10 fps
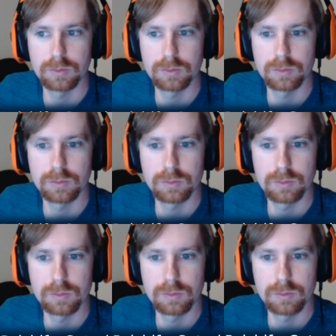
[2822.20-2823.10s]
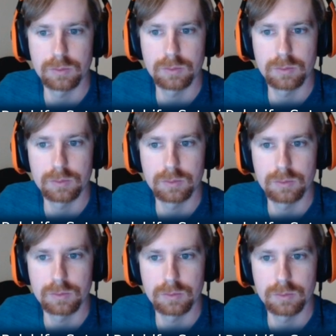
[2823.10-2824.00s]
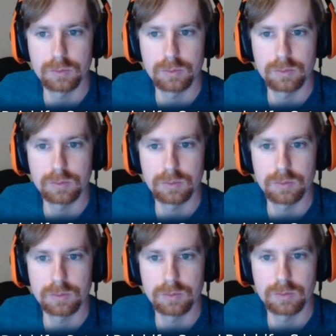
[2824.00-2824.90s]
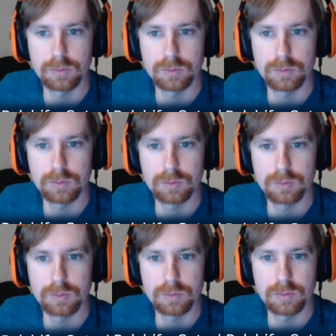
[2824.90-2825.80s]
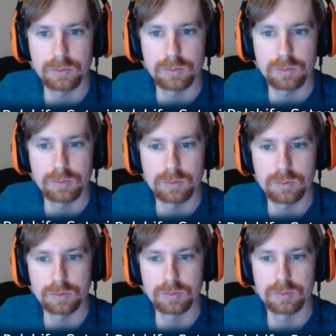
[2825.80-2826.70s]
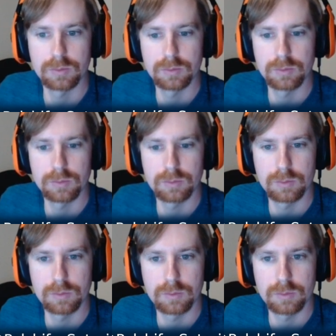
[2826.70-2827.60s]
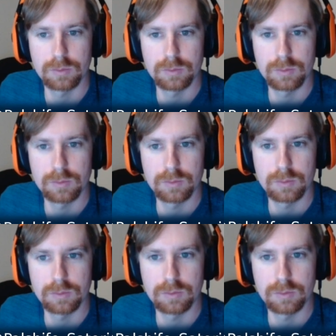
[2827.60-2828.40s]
This person isn't speaking.